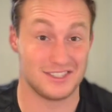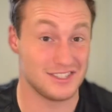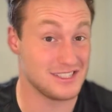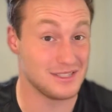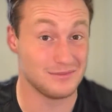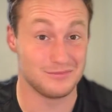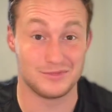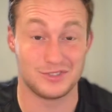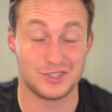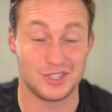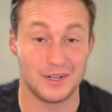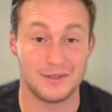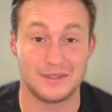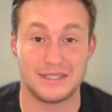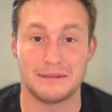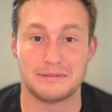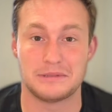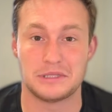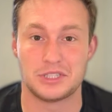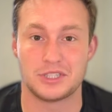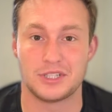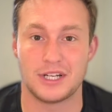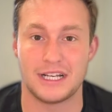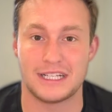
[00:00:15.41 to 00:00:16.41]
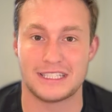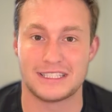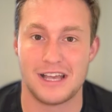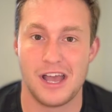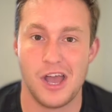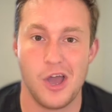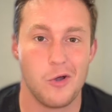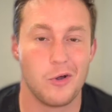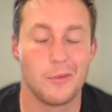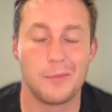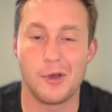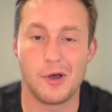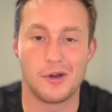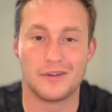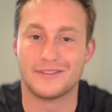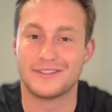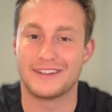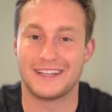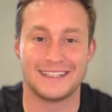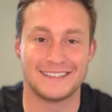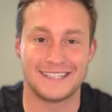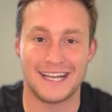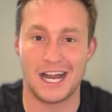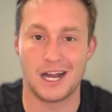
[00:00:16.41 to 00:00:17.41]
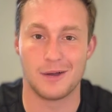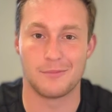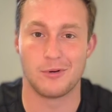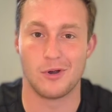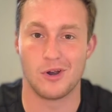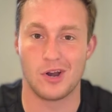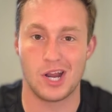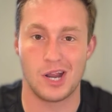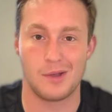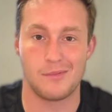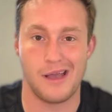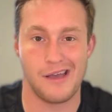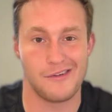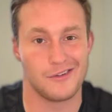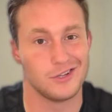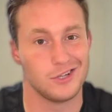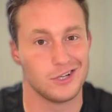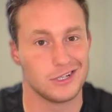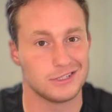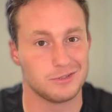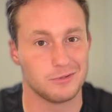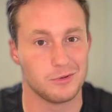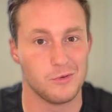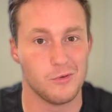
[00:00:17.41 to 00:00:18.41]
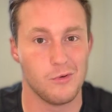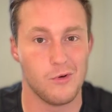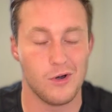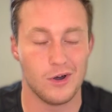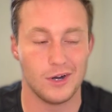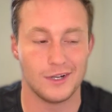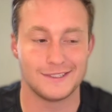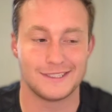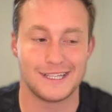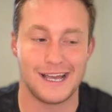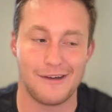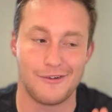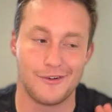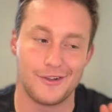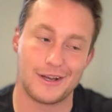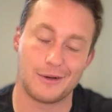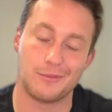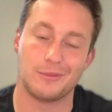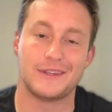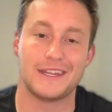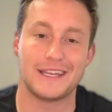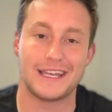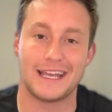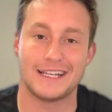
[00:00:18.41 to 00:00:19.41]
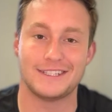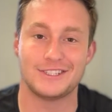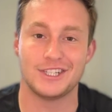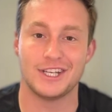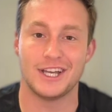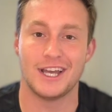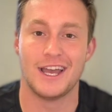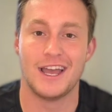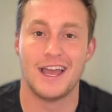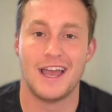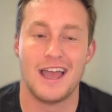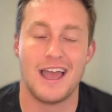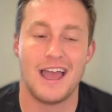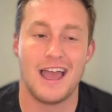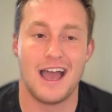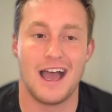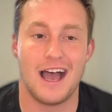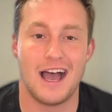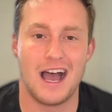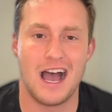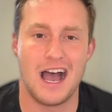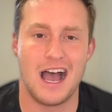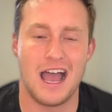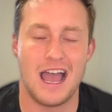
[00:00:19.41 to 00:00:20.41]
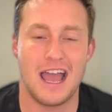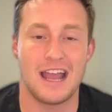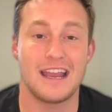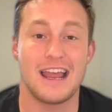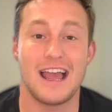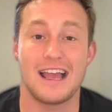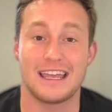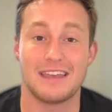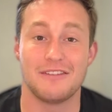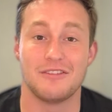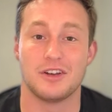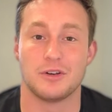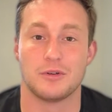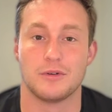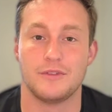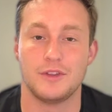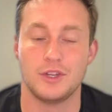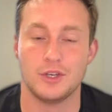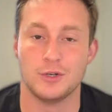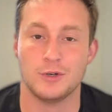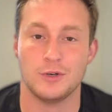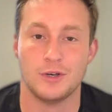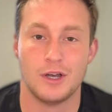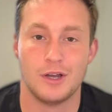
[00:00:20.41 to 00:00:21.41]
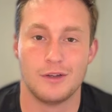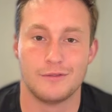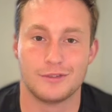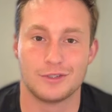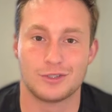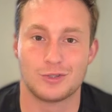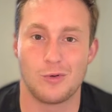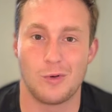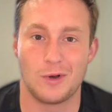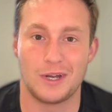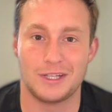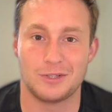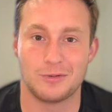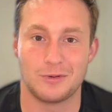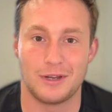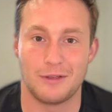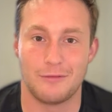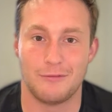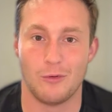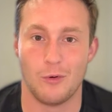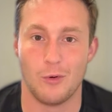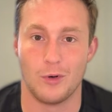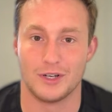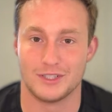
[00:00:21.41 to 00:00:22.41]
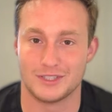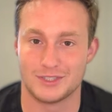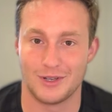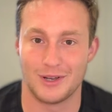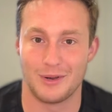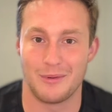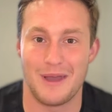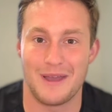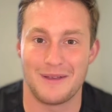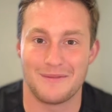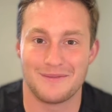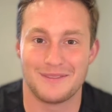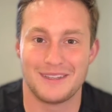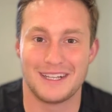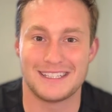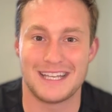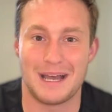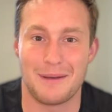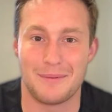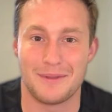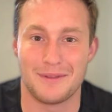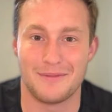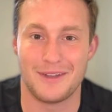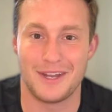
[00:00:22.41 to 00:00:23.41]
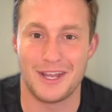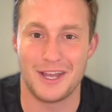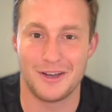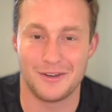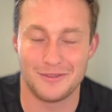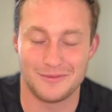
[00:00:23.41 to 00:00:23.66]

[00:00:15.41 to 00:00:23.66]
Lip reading: There's some tips and tricks. We're going to be going over the entire program, having a look at the rewards, having a look at what they get you, and yeah, giving a review for 2024. So anyway, let's hop in the video.